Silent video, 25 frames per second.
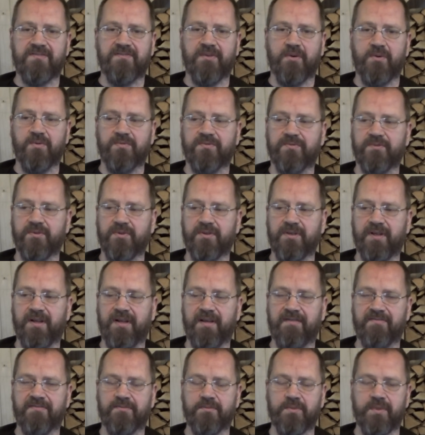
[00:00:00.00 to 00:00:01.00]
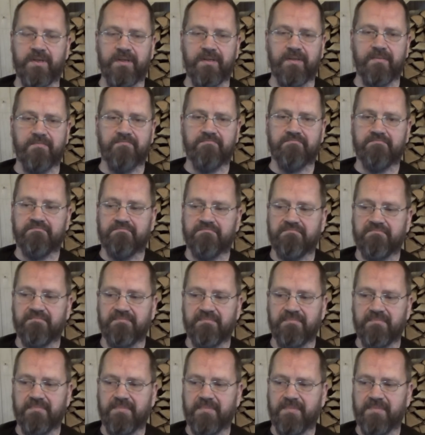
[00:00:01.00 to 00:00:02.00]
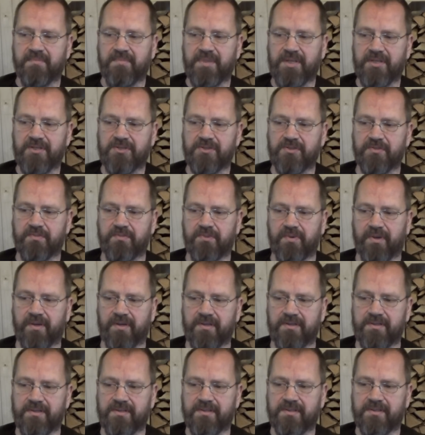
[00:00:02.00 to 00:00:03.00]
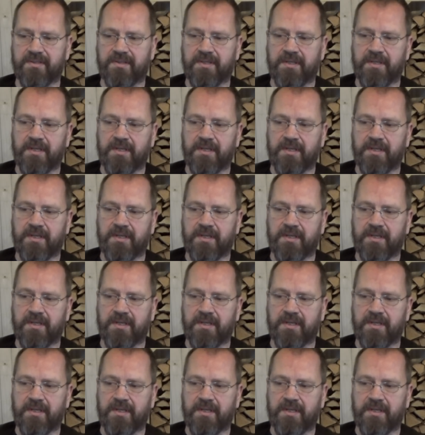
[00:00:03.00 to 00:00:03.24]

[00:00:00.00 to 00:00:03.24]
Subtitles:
vote for the left-wing? Big surprise.